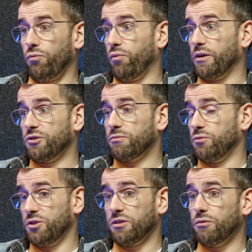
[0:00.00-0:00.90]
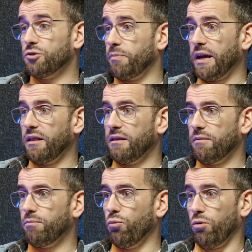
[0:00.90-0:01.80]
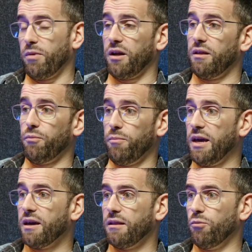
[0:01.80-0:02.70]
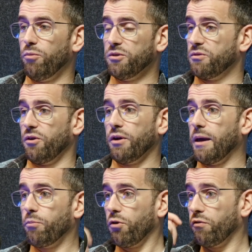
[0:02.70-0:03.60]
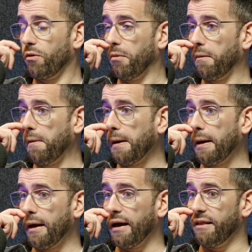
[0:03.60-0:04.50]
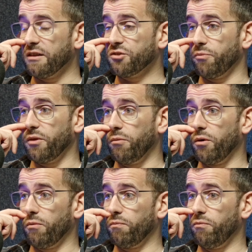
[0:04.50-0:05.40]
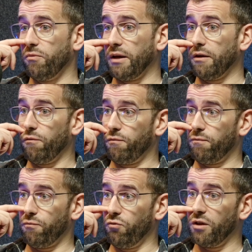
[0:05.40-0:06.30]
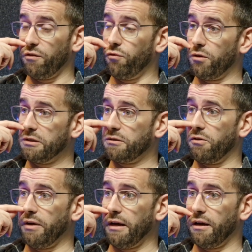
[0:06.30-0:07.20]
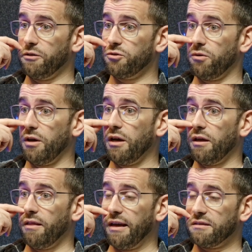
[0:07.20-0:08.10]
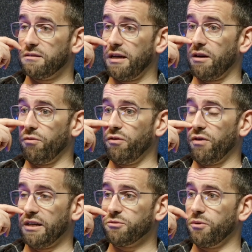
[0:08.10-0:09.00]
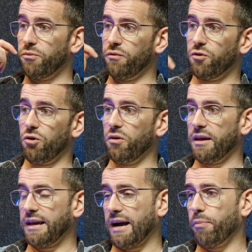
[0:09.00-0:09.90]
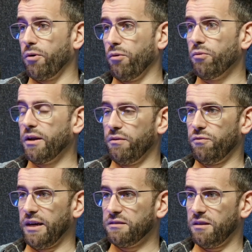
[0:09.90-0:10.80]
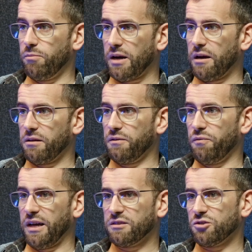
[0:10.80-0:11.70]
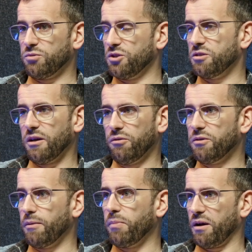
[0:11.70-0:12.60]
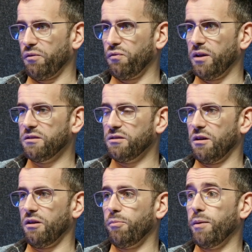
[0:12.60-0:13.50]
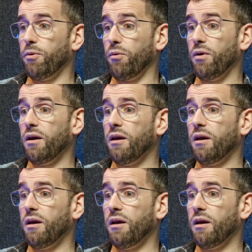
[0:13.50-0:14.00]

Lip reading: we still spend more money than we make at the moment, so we're not yet profitable, and that's something we're like really focused on right now. So the external investment we've got, the capital invested by other investors, which now is like bigger funds and other people,